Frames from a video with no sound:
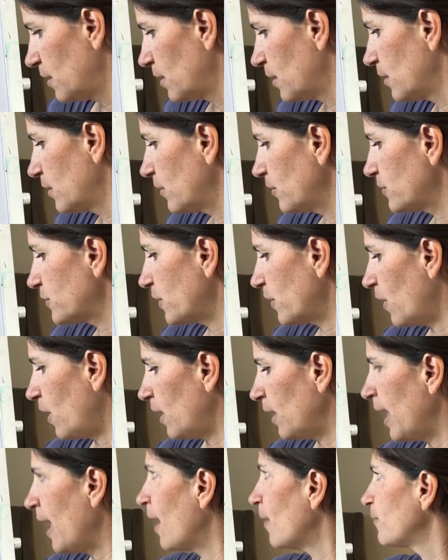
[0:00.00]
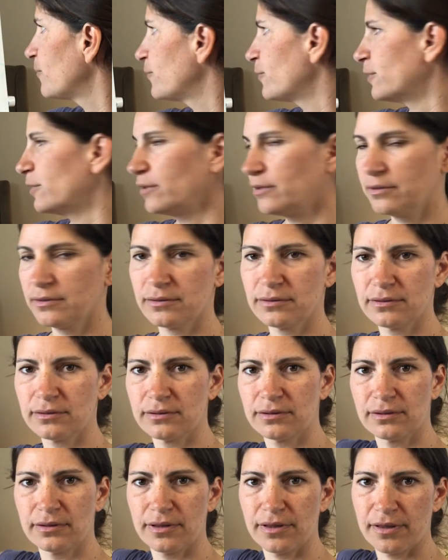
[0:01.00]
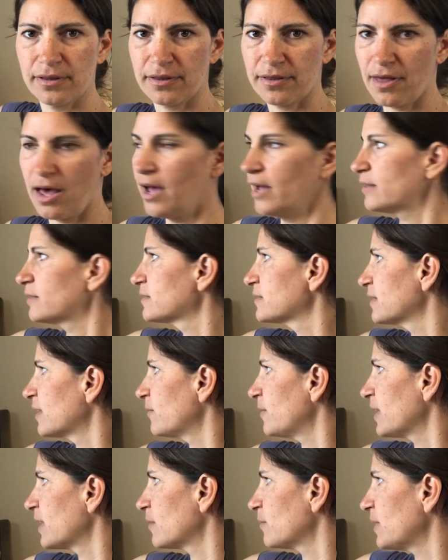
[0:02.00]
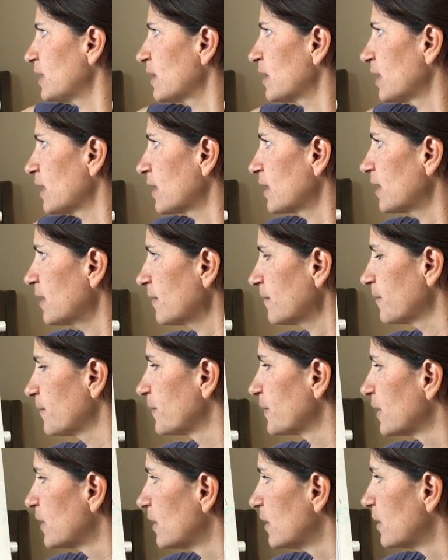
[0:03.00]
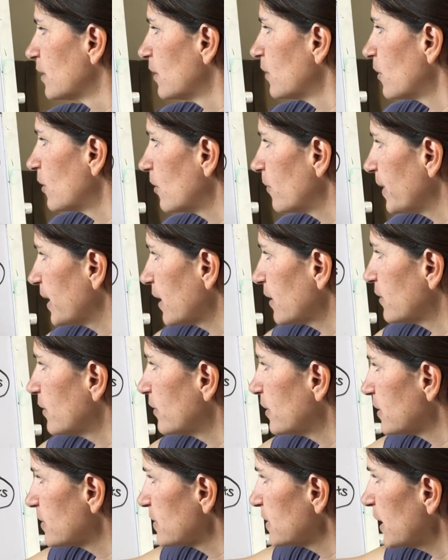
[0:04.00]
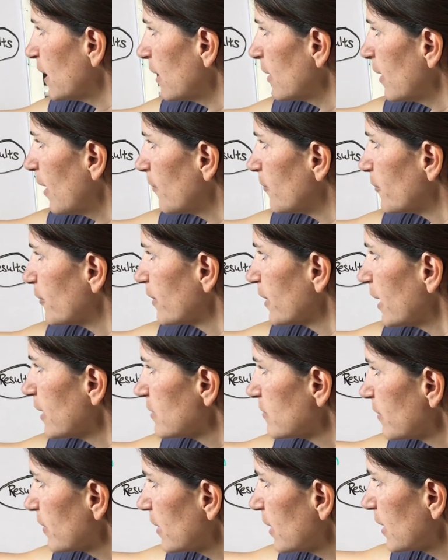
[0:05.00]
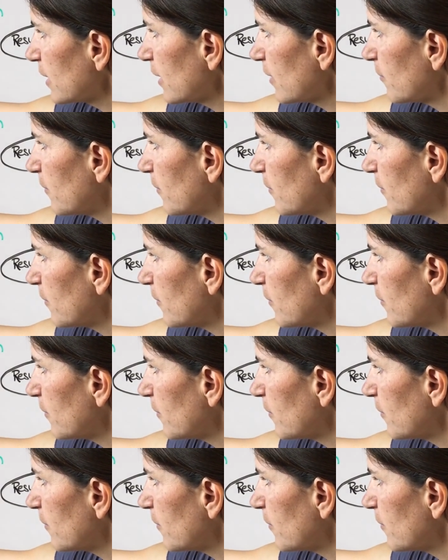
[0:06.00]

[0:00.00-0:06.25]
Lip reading: Those are all helpful thoughts that we can be thinking. Or we can notice the unhelpful thoughts we're thinking: